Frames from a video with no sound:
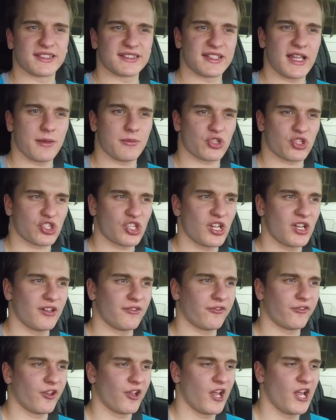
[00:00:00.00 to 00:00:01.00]
His name's
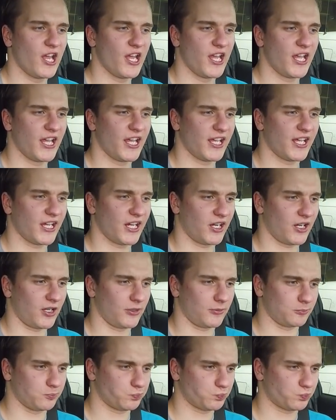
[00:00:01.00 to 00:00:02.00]
Shiv, and